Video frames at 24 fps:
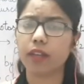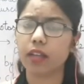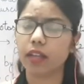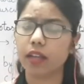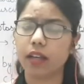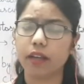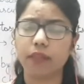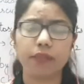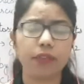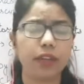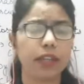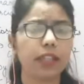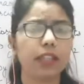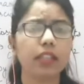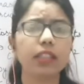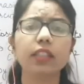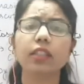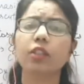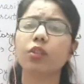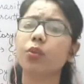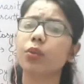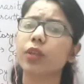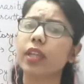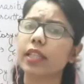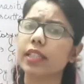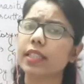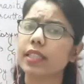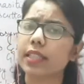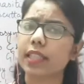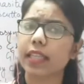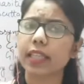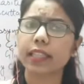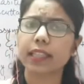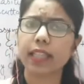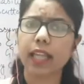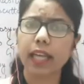awakened, you can
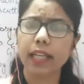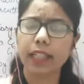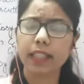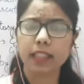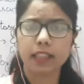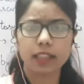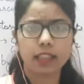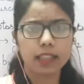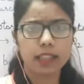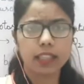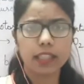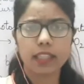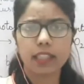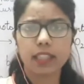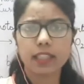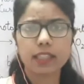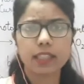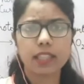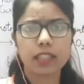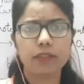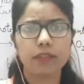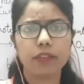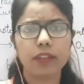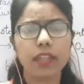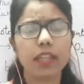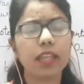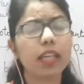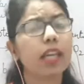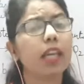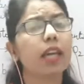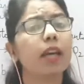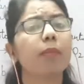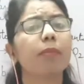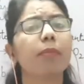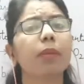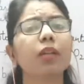see that it is living.
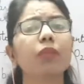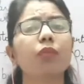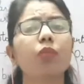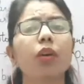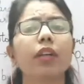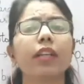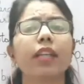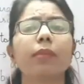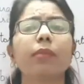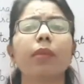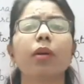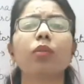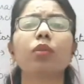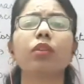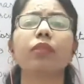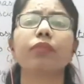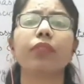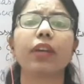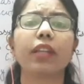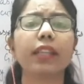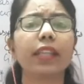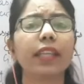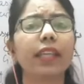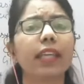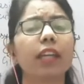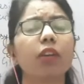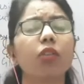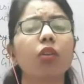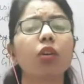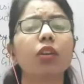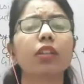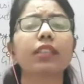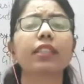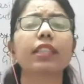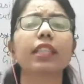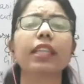But what about when they get
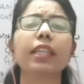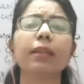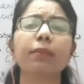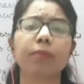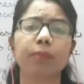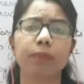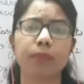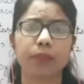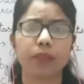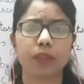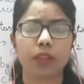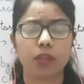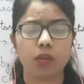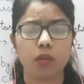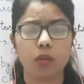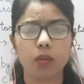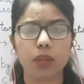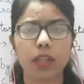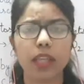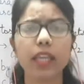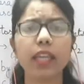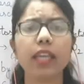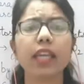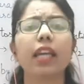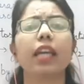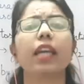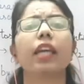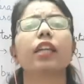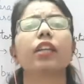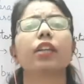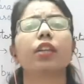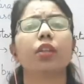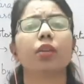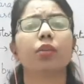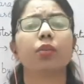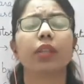what sleep? Okay,
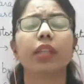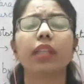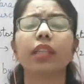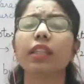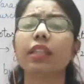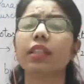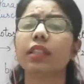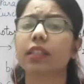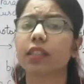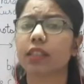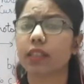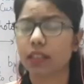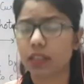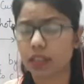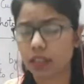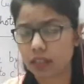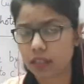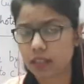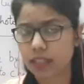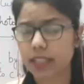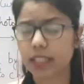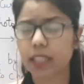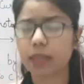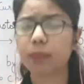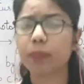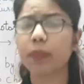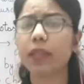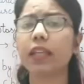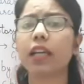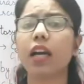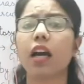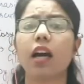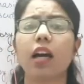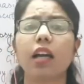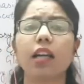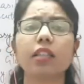during the sleeping
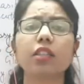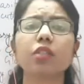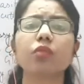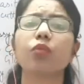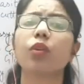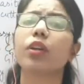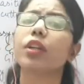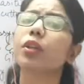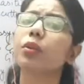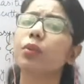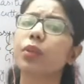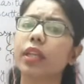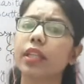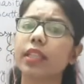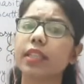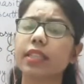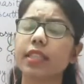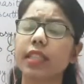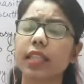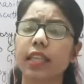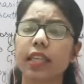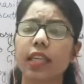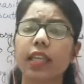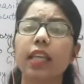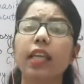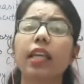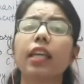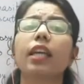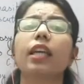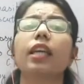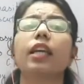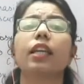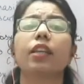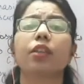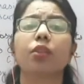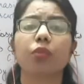hours, what you can say,
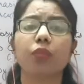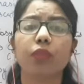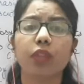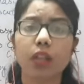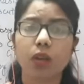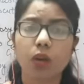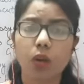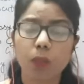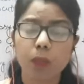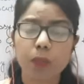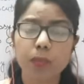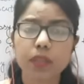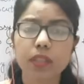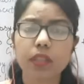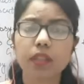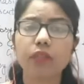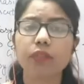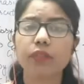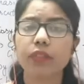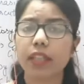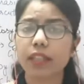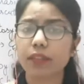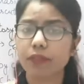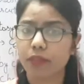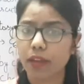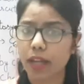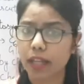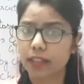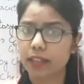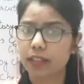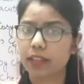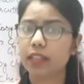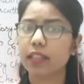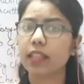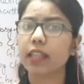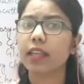you will observe that
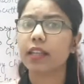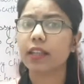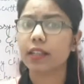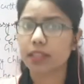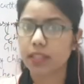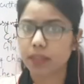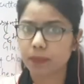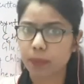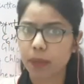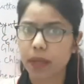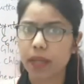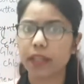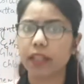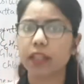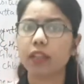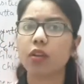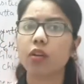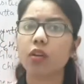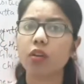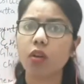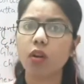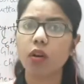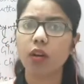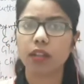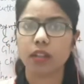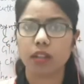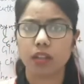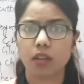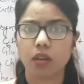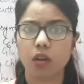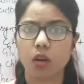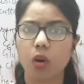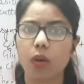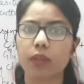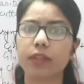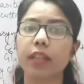whether they are respiring or not.
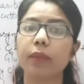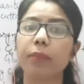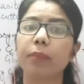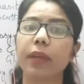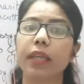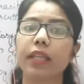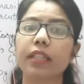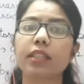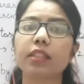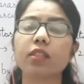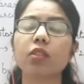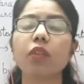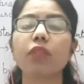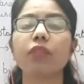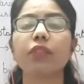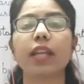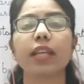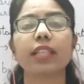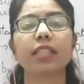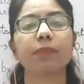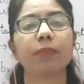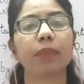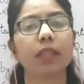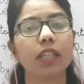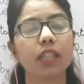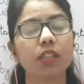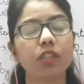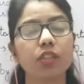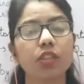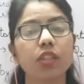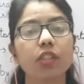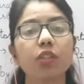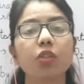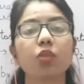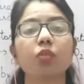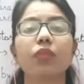On the basis of
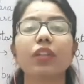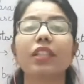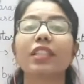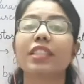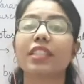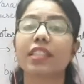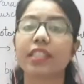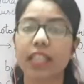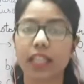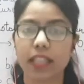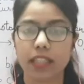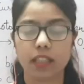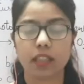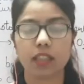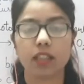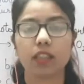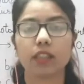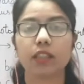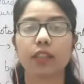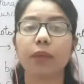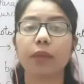respiration, you will check the